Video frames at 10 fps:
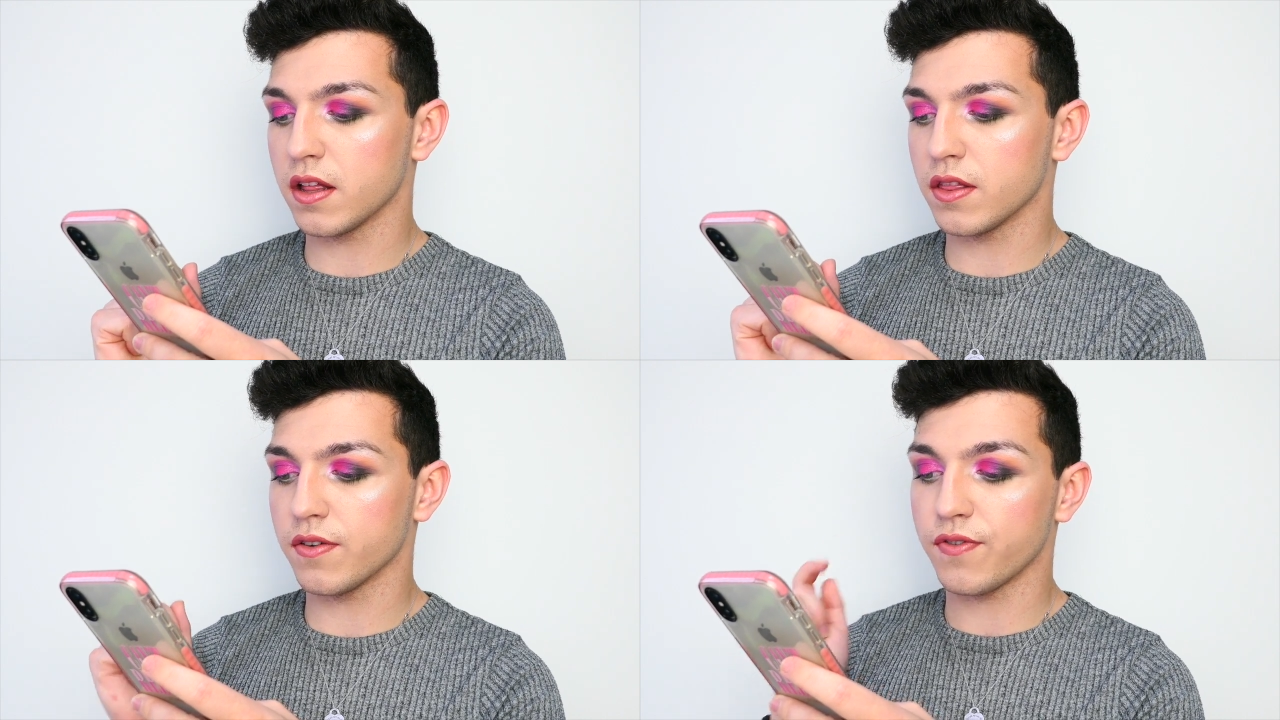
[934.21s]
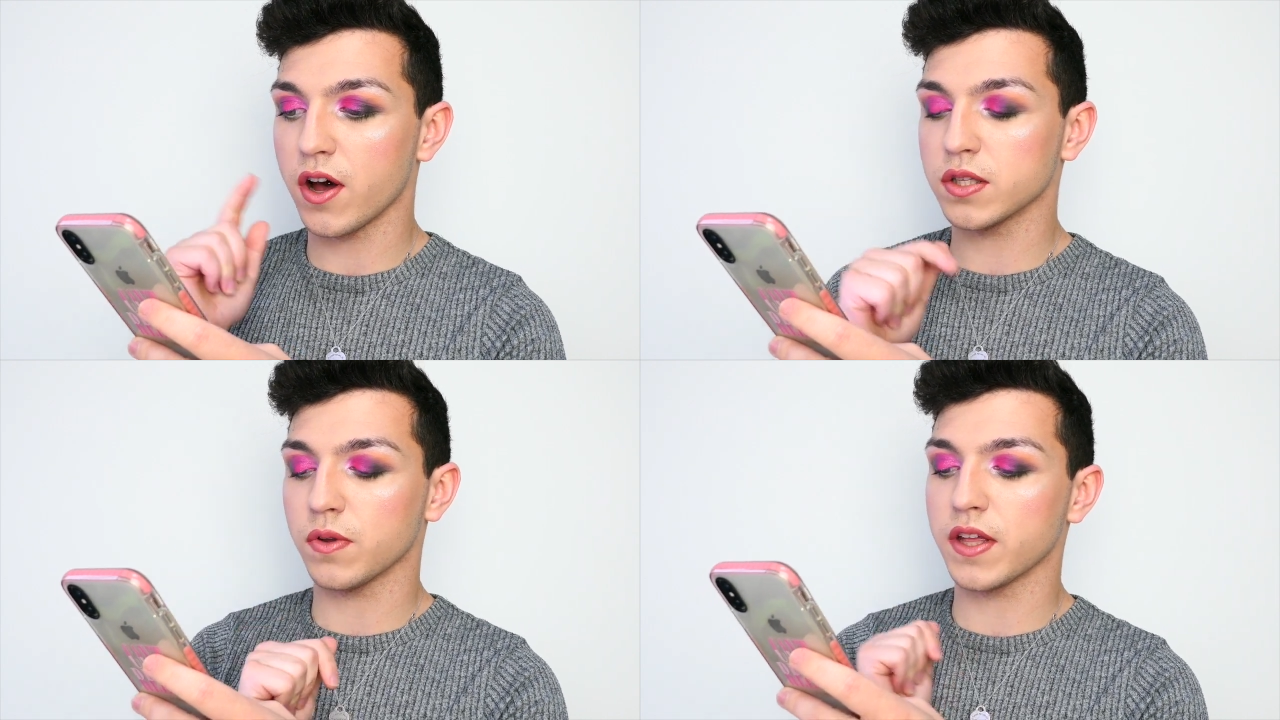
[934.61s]
the
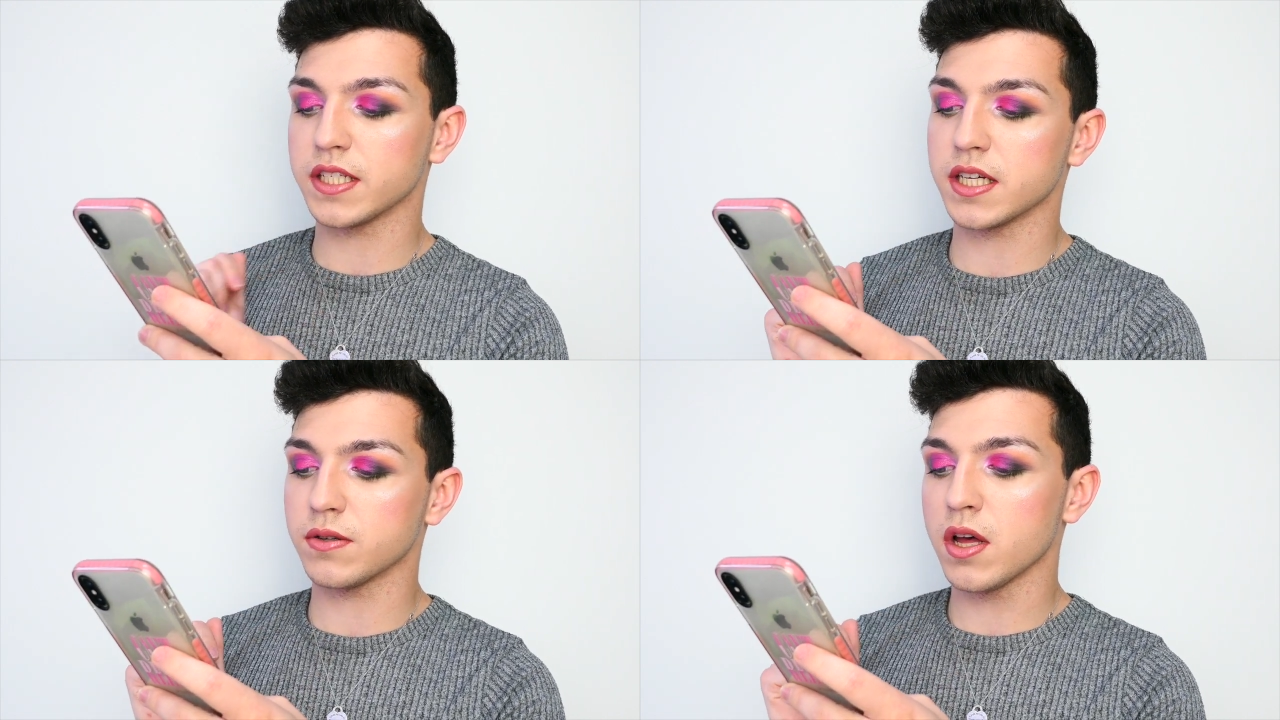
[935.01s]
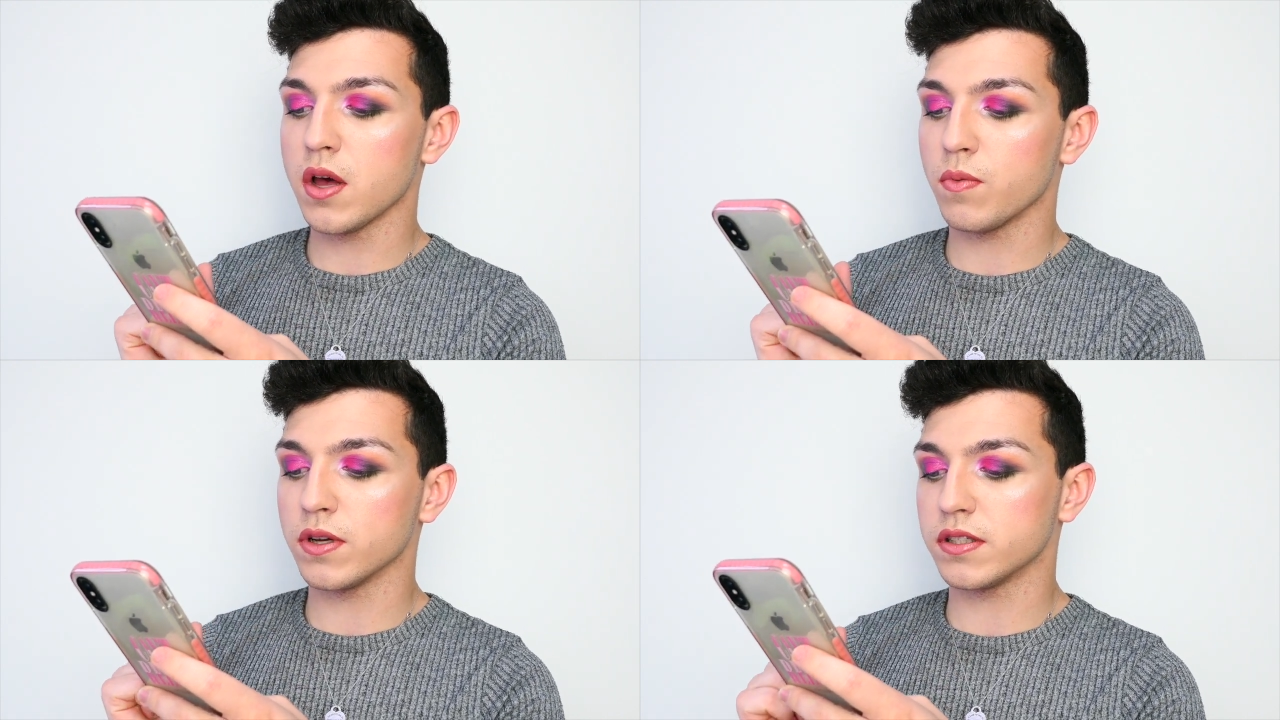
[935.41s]
first one they did
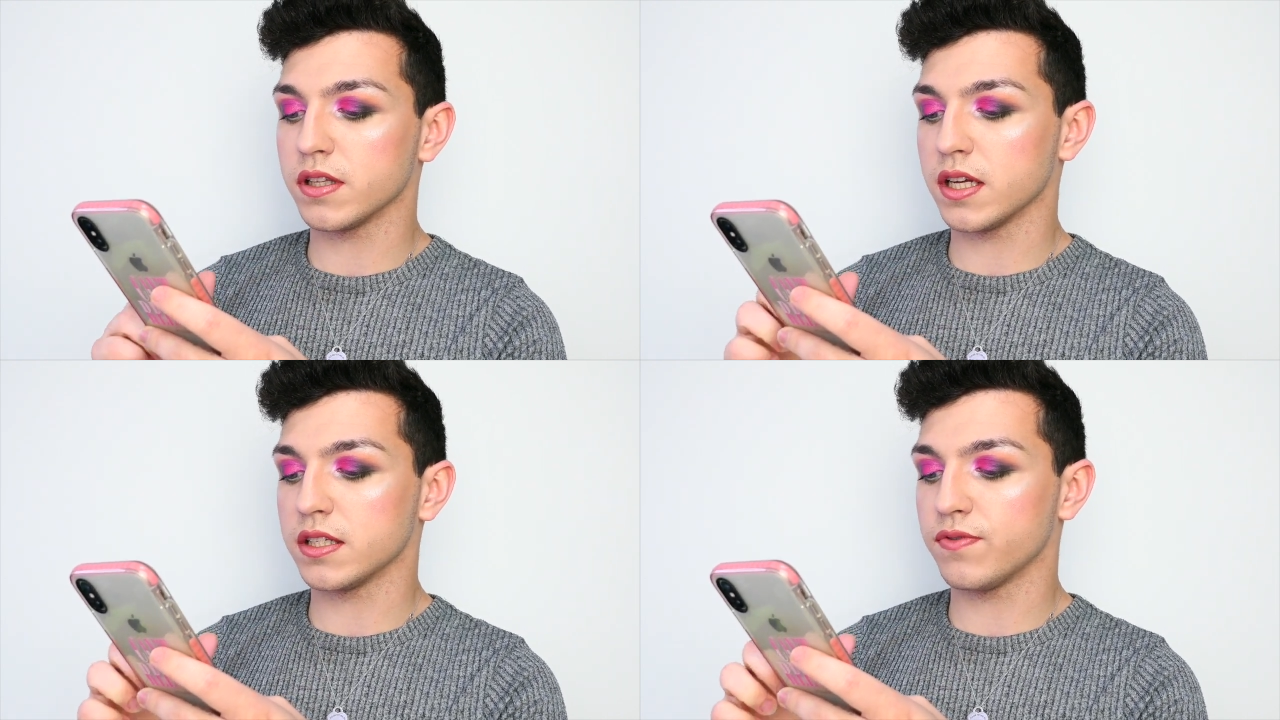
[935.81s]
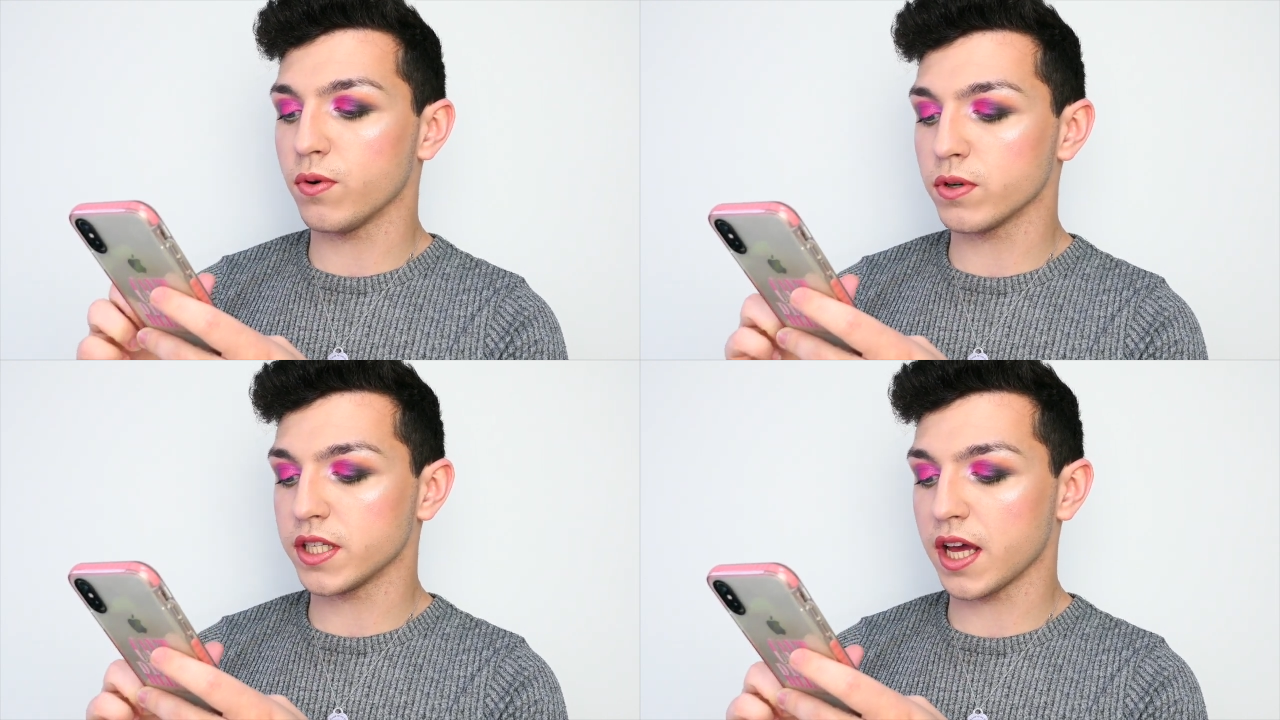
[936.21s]
is
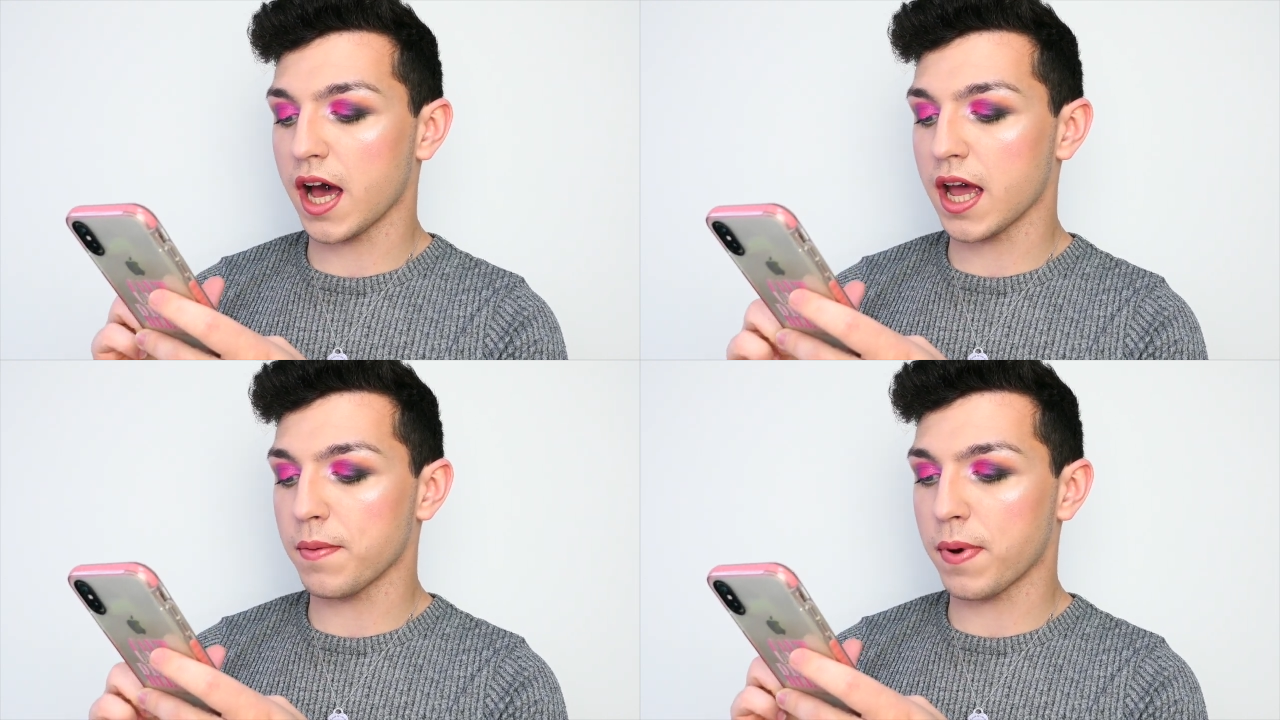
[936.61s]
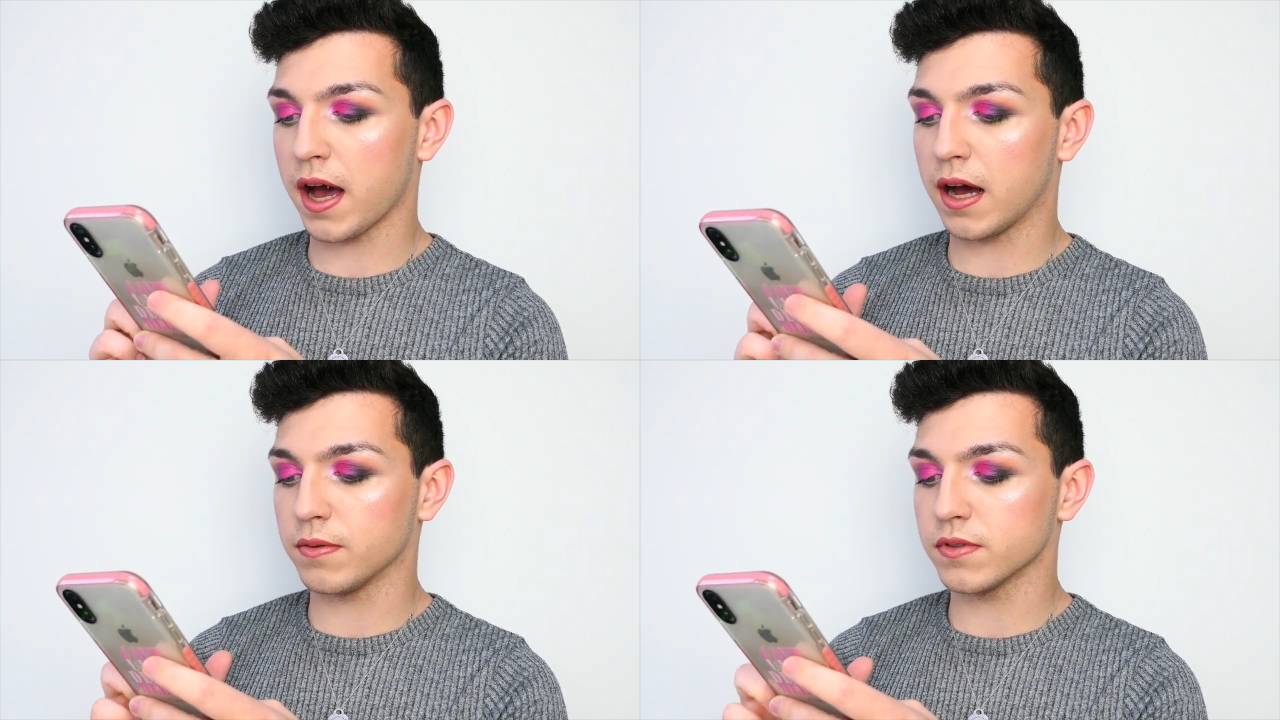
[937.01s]

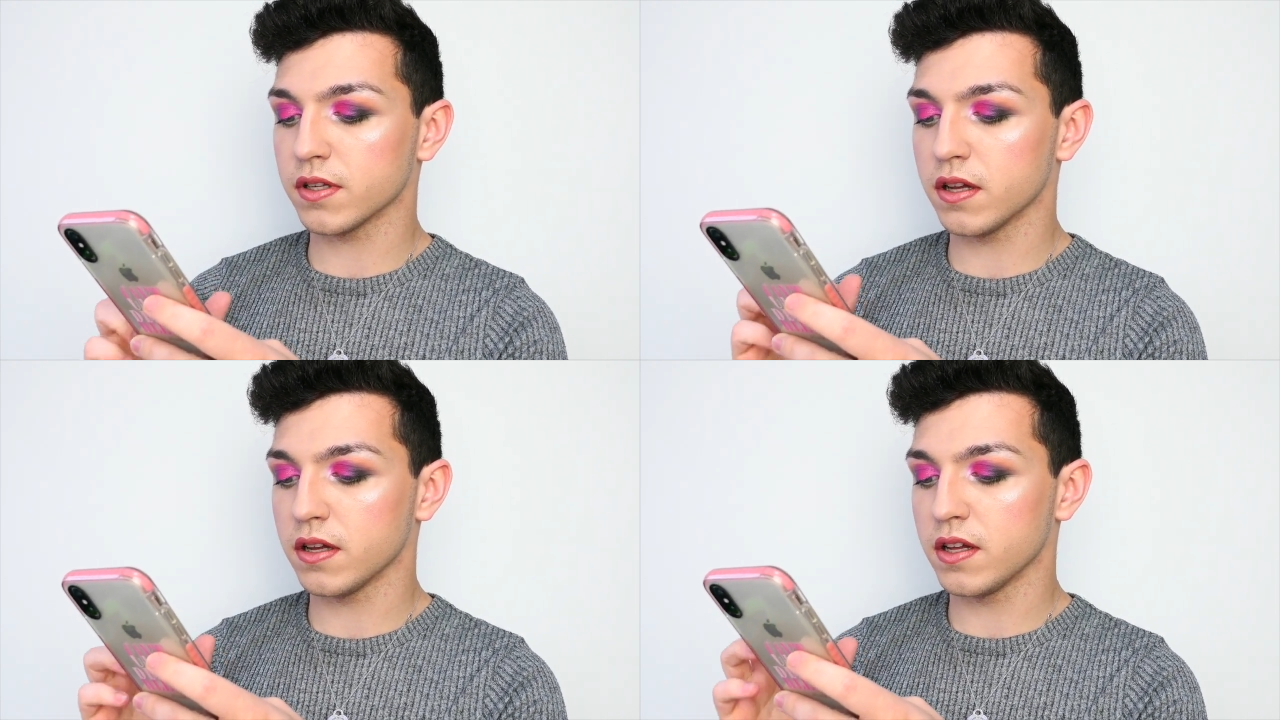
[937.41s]
£48,